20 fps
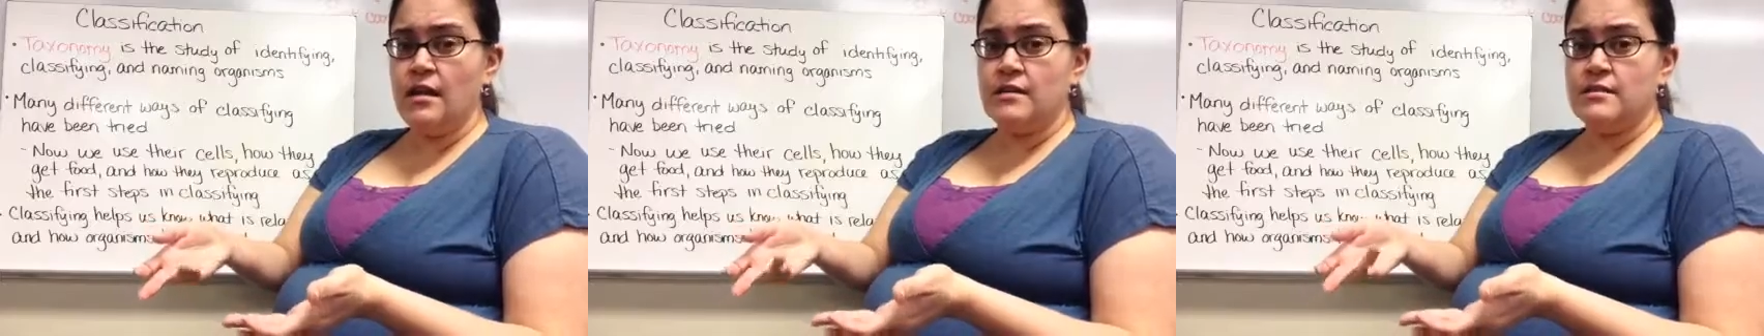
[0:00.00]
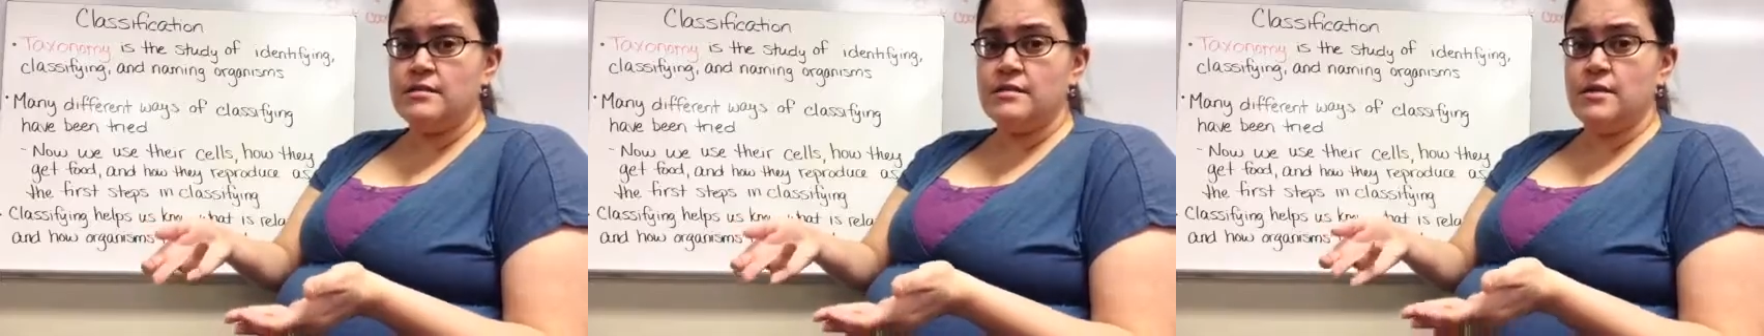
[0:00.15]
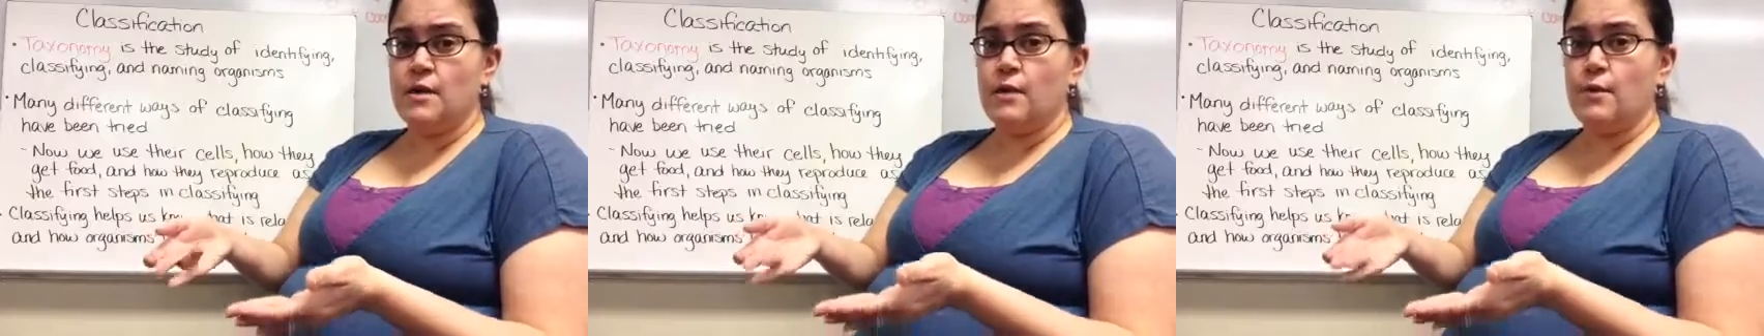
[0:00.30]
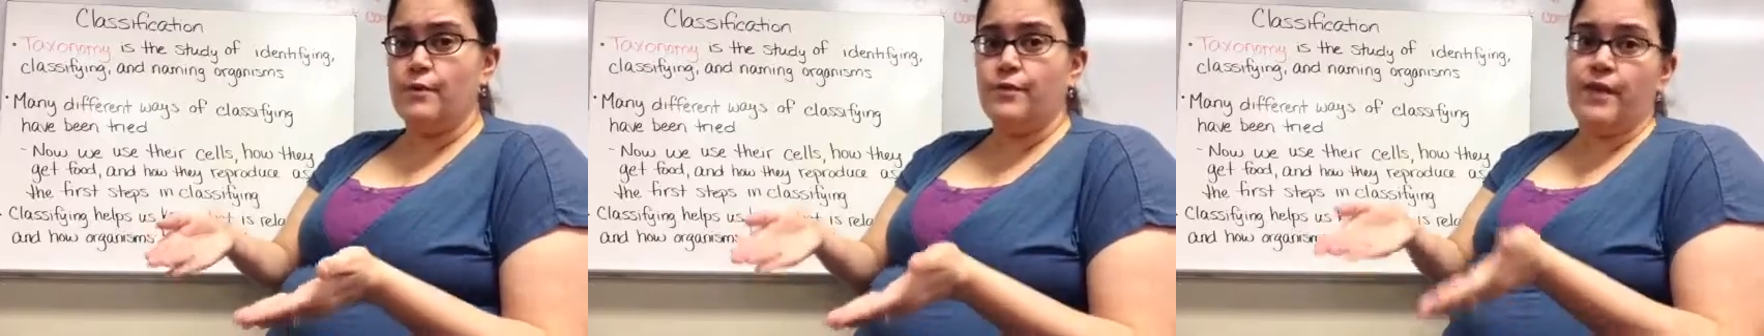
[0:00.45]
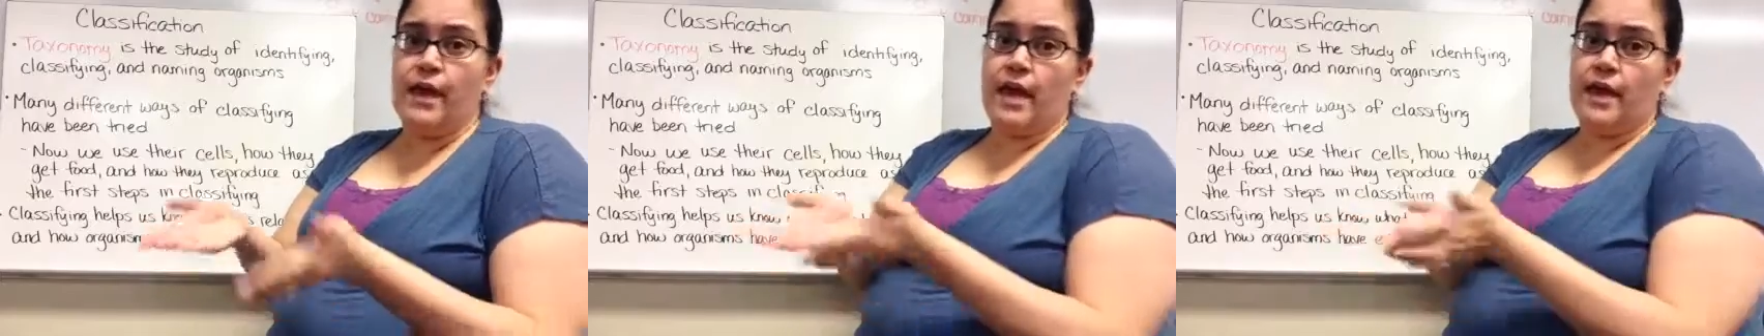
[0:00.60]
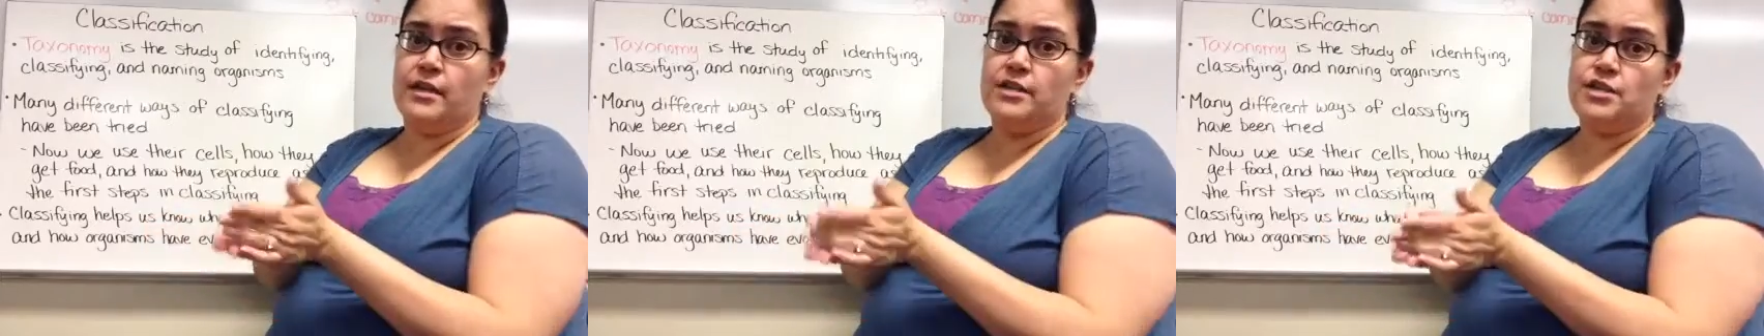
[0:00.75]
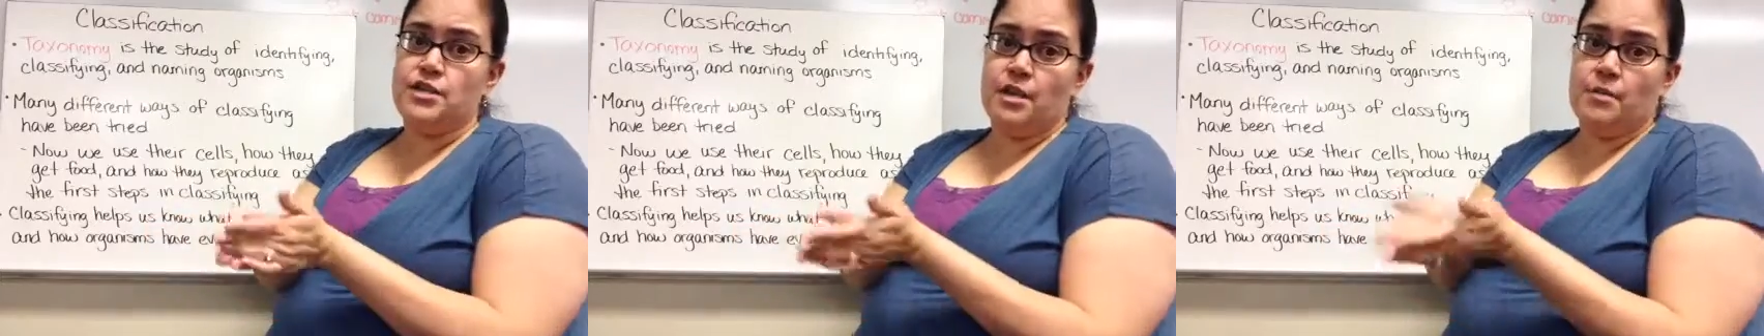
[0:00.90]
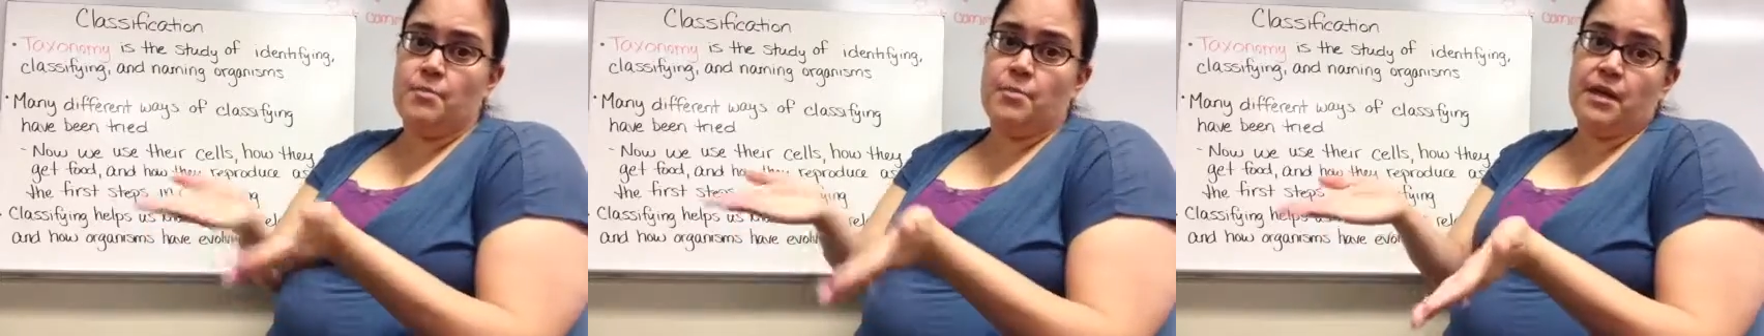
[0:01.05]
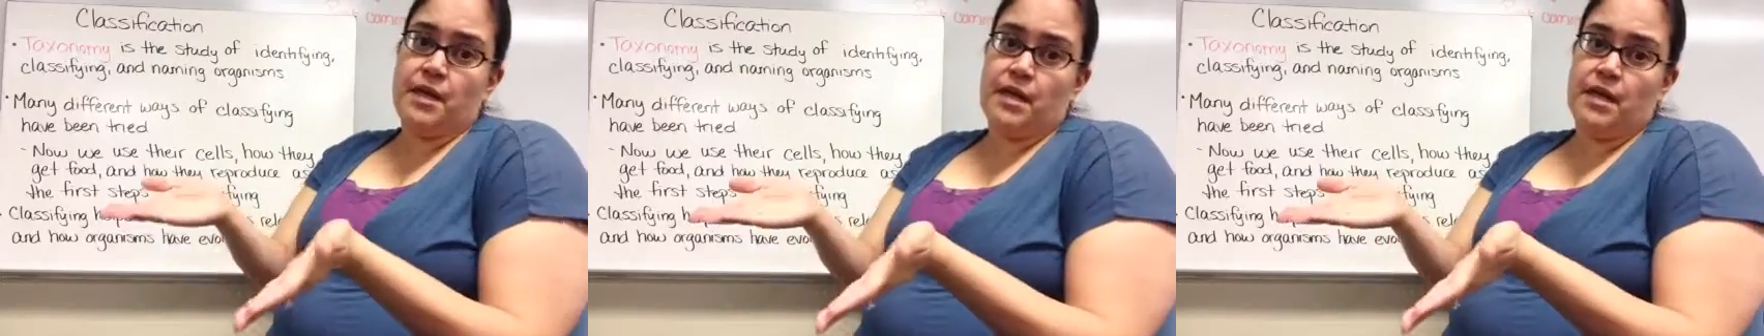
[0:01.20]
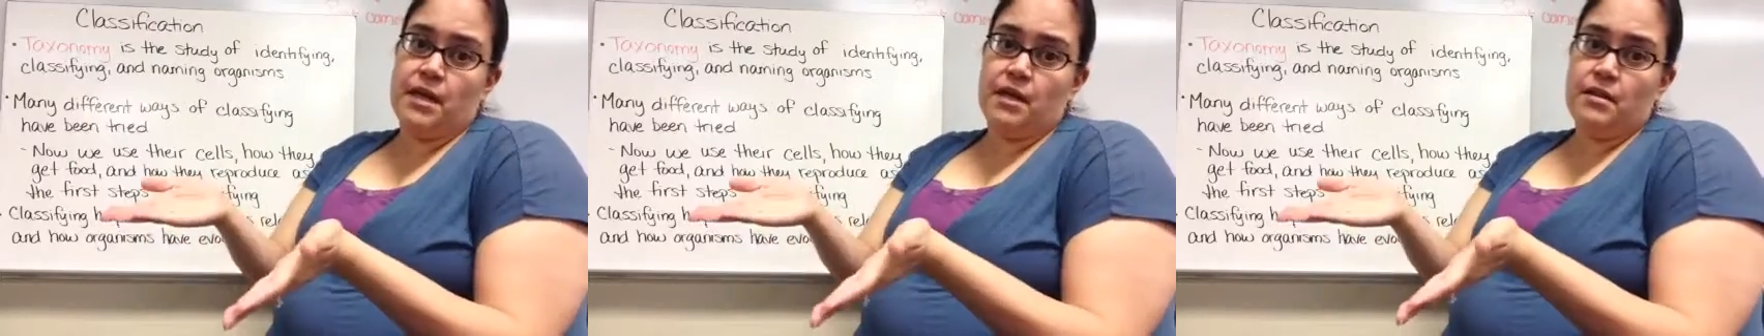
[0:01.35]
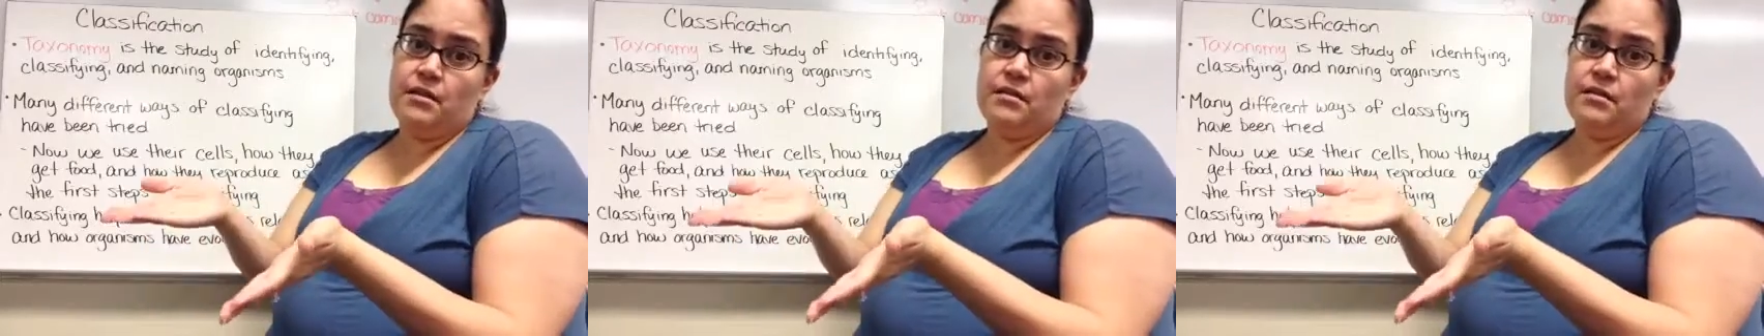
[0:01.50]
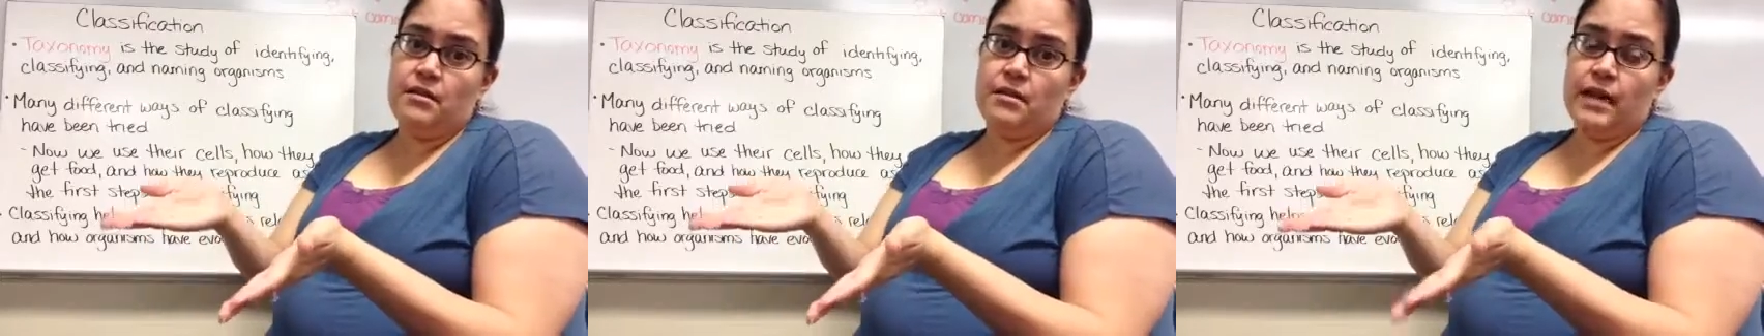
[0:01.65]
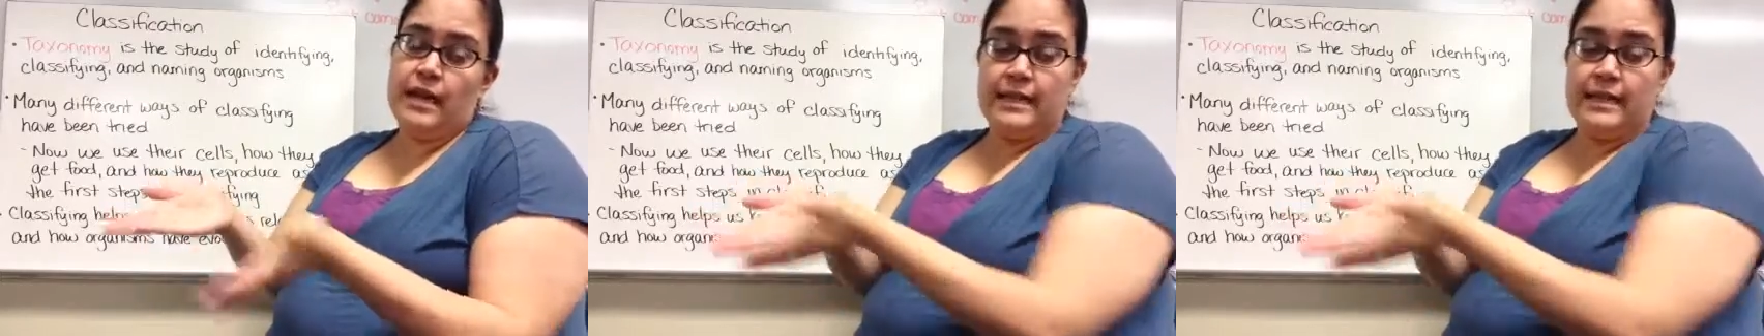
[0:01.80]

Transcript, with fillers: so they should be